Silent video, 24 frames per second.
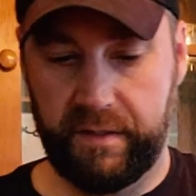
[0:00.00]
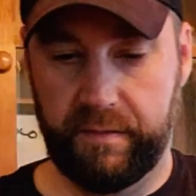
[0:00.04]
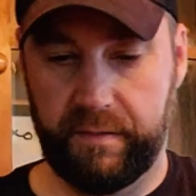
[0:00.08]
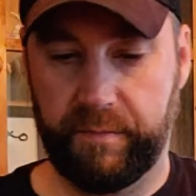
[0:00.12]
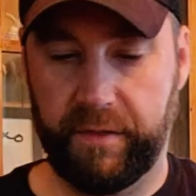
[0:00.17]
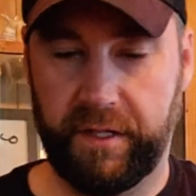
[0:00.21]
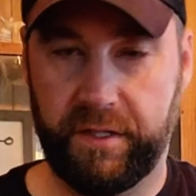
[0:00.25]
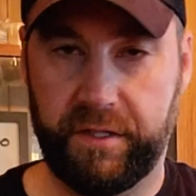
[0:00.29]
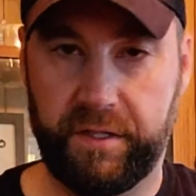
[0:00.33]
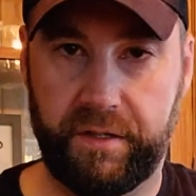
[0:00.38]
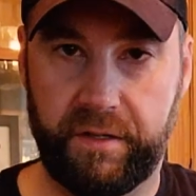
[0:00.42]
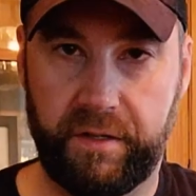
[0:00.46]

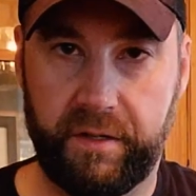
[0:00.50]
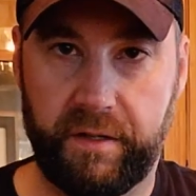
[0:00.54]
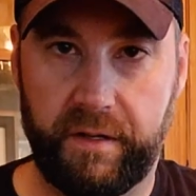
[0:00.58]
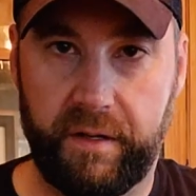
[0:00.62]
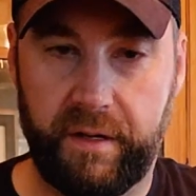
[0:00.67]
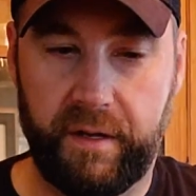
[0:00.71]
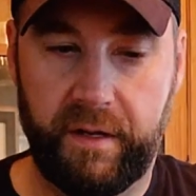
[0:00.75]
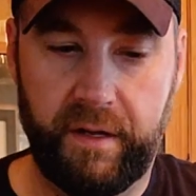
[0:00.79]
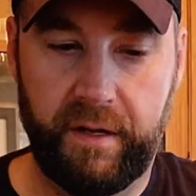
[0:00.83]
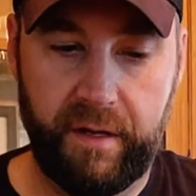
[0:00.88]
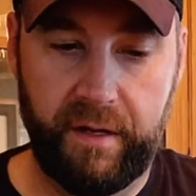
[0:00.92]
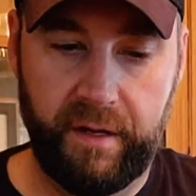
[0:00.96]
Make sure there's
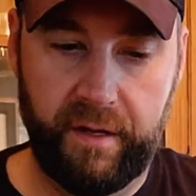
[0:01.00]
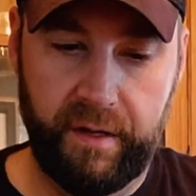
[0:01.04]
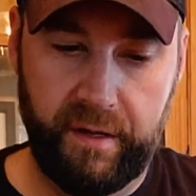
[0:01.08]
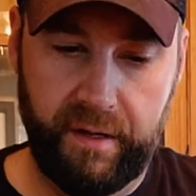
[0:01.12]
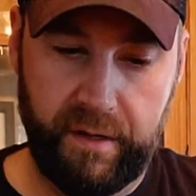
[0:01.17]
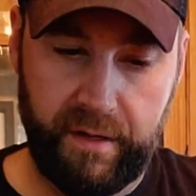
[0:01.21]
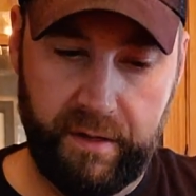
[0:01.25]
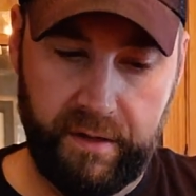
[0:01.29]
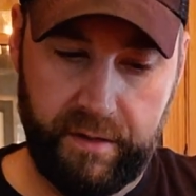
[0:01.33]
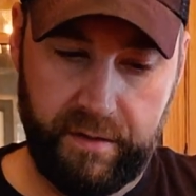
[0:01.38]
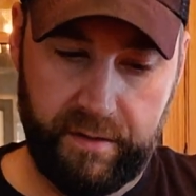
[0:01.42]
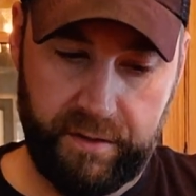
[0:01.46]

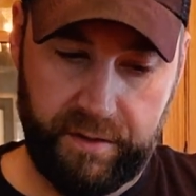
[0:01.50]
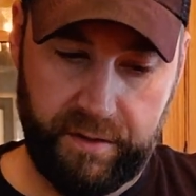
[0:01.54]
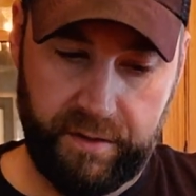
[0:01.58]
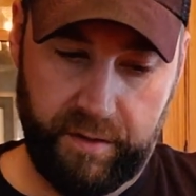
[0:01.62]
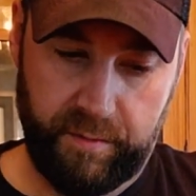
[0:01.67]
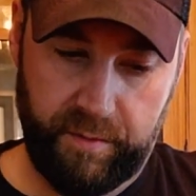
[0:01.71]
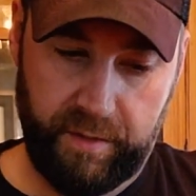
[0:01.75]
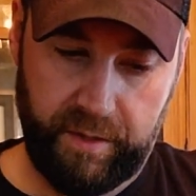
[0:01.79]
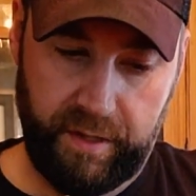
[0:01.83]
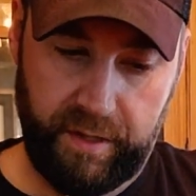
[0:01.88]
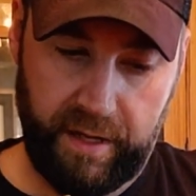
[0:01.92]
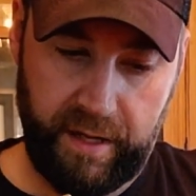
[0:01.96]

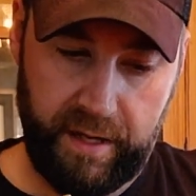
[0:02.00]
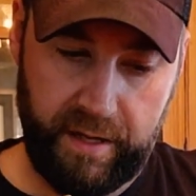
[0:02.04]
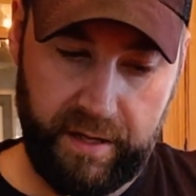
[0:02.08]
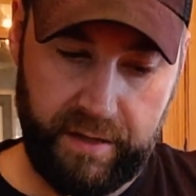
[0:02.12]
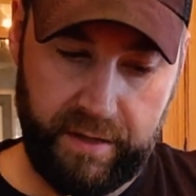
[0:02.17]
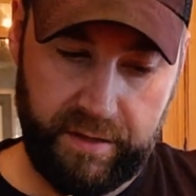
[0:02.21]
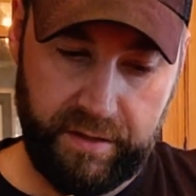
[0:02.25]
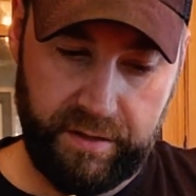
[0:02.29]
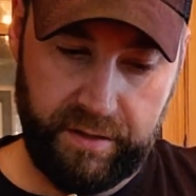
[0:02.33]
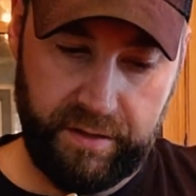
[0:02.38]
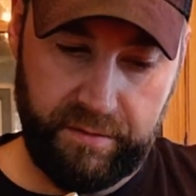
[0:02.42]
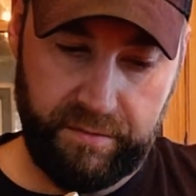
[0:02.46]
some in the end,
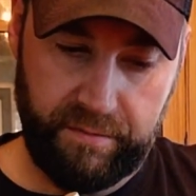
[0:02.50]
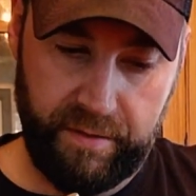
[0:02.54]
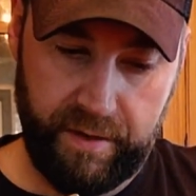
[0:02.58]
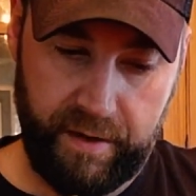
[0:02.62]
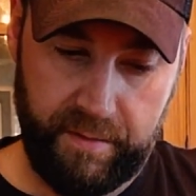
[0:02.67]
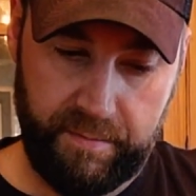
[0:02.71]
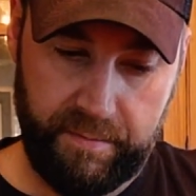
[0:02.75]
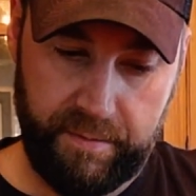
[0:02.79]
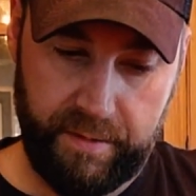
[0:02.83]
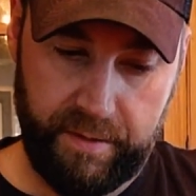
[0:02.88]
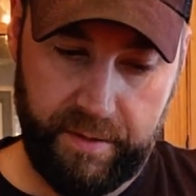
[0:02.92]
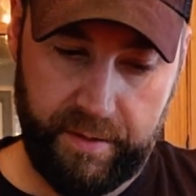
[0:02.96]
and just
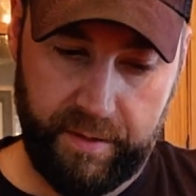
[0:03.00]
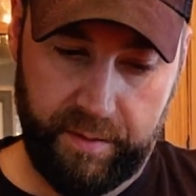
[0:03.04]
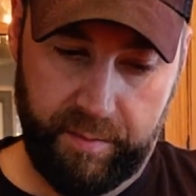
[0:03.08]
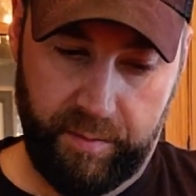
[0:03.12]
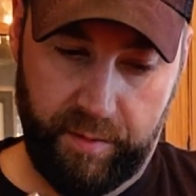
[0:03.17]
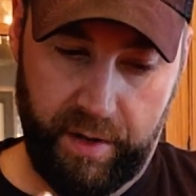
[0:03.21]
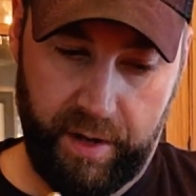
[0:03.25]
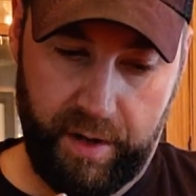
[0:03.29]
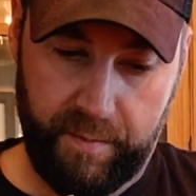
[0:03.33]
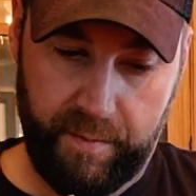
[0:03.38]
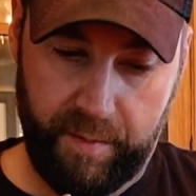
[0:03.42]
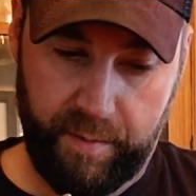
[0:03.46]
rub the
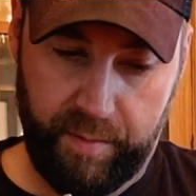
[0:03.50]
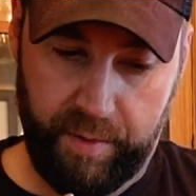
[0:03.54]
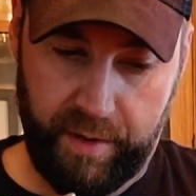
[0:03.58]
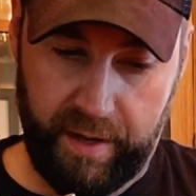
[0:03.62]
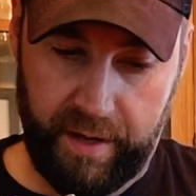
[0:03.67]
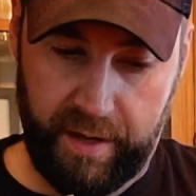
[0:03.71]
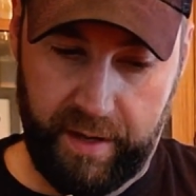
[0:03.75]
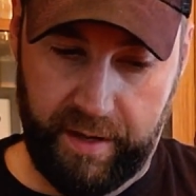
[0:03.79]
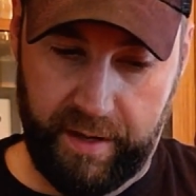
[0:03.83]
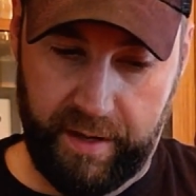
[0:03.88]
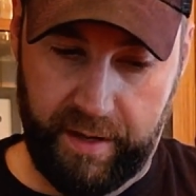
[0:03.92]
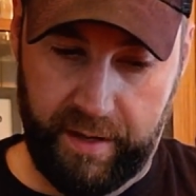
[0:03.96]
primer
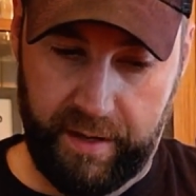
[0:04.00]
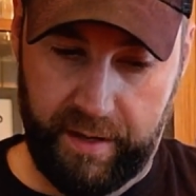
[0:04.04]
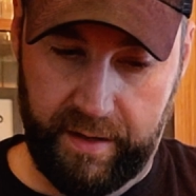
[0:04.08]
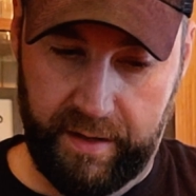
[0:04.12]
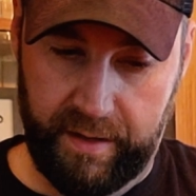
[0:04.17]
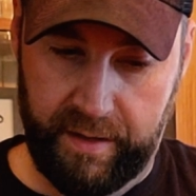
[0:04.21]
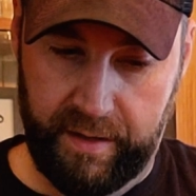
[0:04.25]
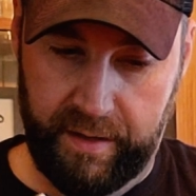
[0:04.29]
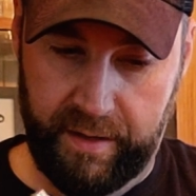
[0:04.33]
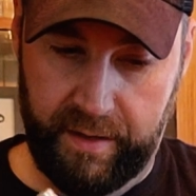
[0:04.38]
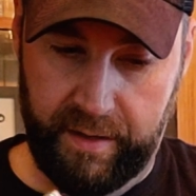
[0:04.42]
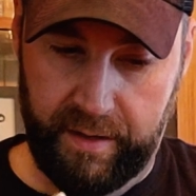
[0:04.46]
pen
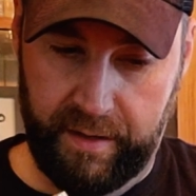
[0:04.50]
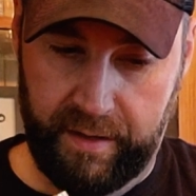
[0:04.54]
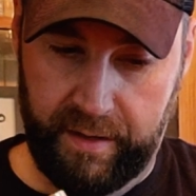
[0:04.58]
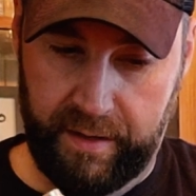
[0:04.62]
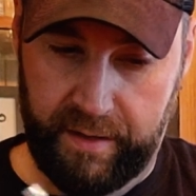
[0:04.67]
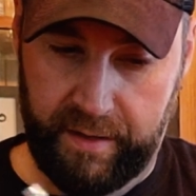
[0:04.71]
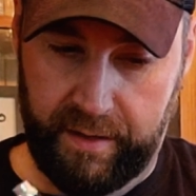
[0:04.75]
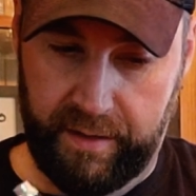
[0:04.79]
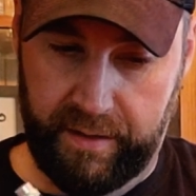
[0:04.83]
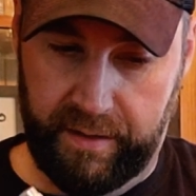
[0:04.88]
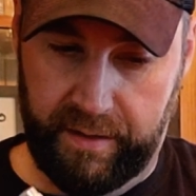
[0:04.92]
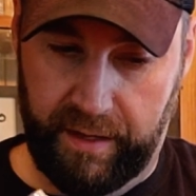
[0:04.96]

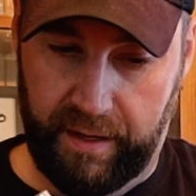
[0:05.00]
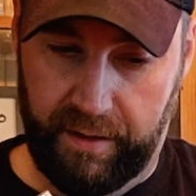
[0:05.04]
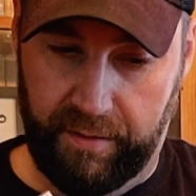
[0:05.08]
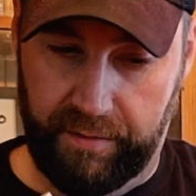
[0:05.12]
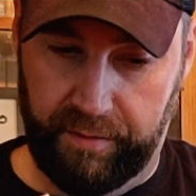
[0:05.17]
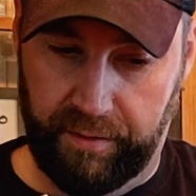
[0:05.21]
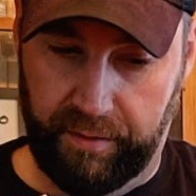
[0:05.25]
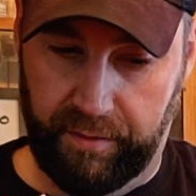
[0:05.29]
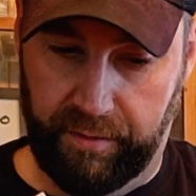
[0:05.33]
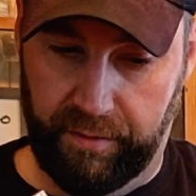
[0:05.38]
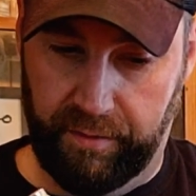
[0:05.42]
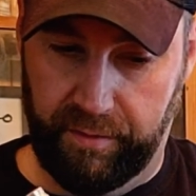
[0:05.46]
down
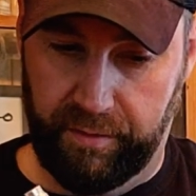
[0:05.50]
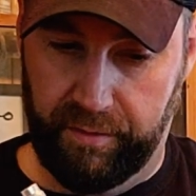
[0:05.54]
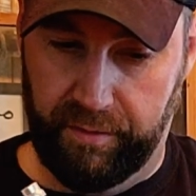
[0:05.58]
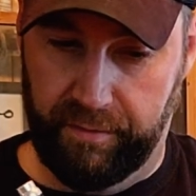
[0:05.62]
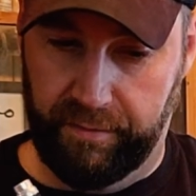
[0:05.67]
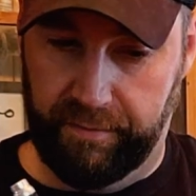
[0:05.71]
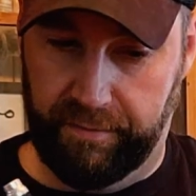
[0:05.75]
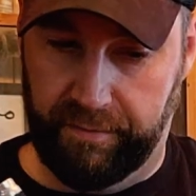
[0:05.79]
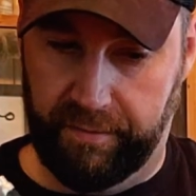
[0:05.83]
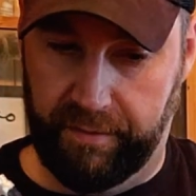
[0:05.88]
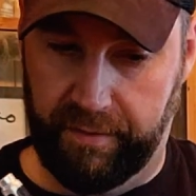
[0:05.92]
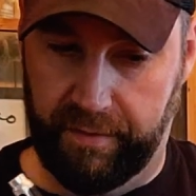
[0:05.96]
the
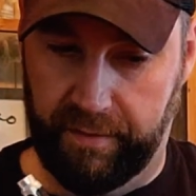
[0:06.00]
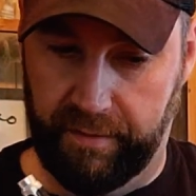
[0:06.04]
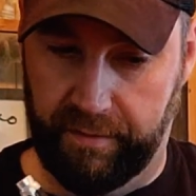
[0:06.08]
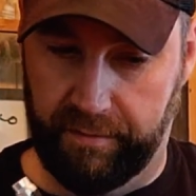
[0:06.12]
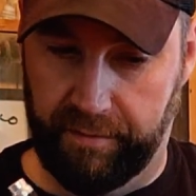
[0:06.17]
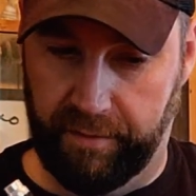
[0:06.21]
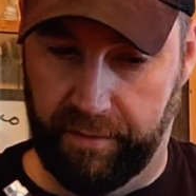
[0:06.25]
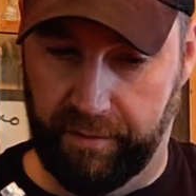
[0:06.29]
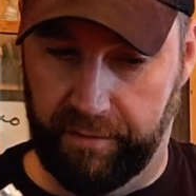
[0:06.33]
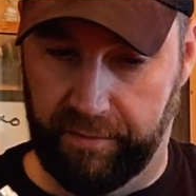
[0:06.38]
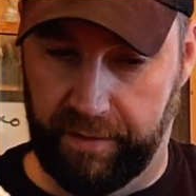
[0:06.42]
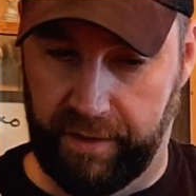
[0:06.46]
groove of
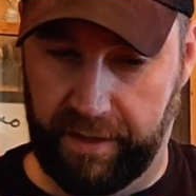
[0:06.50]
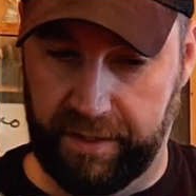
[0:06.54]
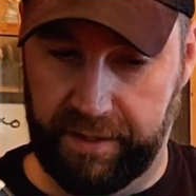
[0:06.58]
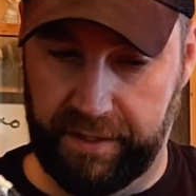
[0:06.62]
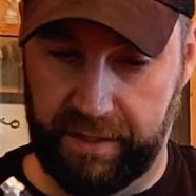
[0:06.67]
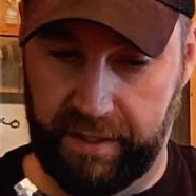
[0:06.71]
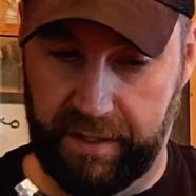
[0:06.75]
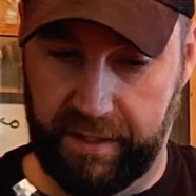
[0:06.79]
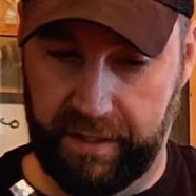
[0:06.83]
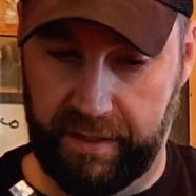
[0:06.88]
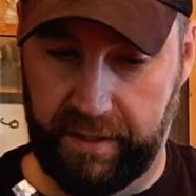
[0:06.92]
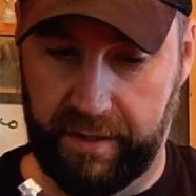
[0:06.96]
your
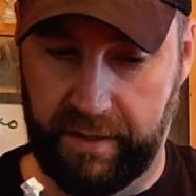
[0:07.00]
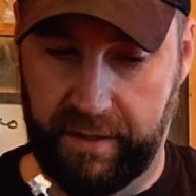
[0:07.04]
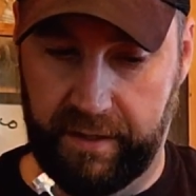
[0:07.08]
fletching.